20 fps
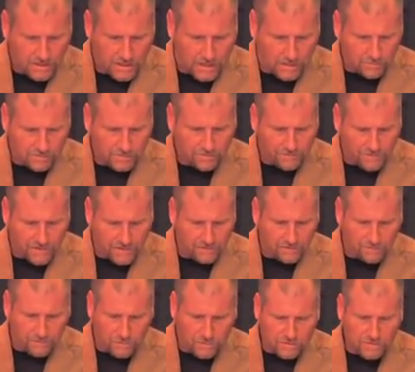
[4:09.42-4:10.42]
I will defend
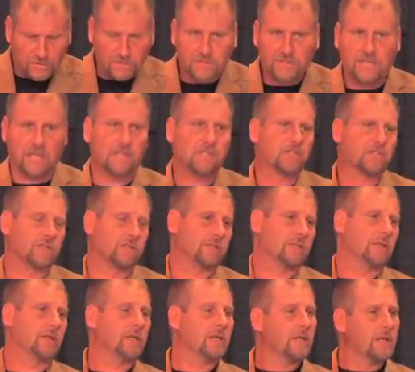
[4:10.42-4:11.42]
the first
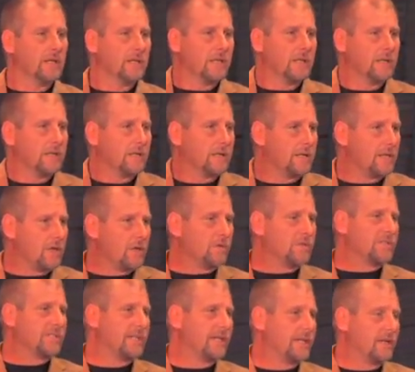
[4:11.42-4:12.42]
contention
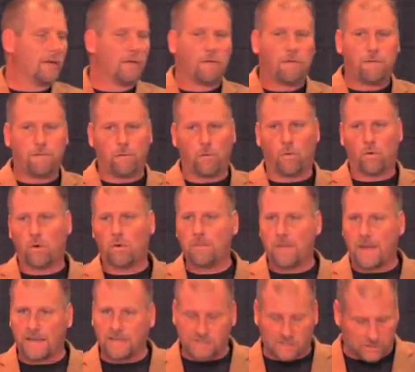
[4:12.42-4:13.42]
using 4
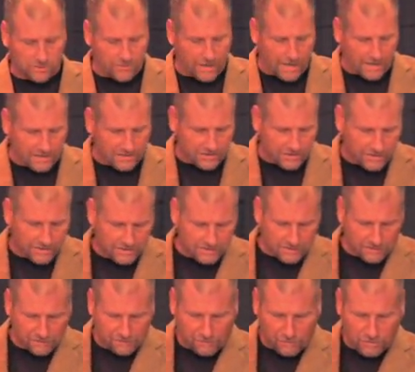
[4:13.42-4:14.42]
main
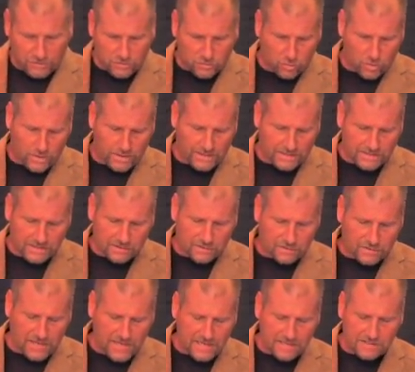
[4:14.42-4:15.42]
strategies. The first one is
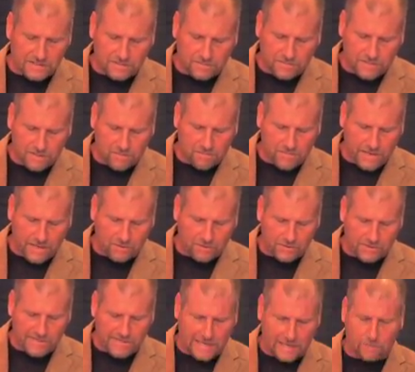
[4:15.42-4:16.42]
theism can
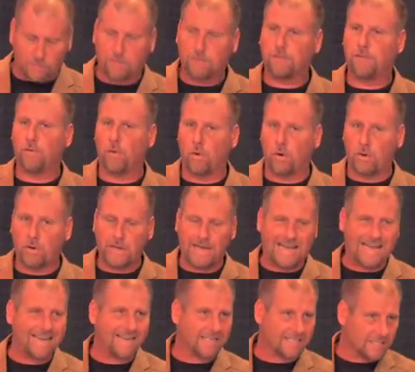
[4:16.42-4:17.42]
better account for
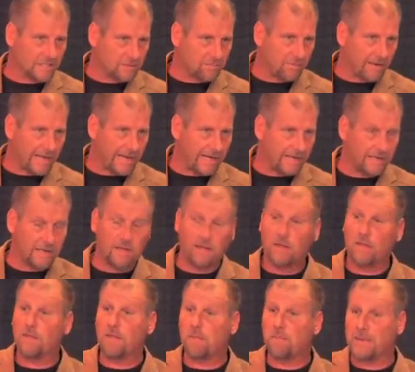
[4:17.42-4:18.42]
and explain
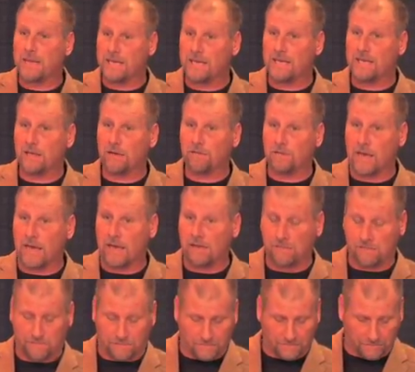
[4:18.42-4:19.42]
the meaning of
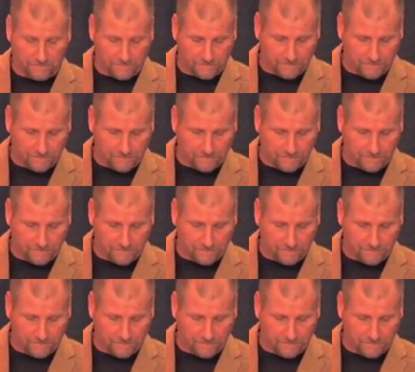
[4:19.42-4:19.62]
life.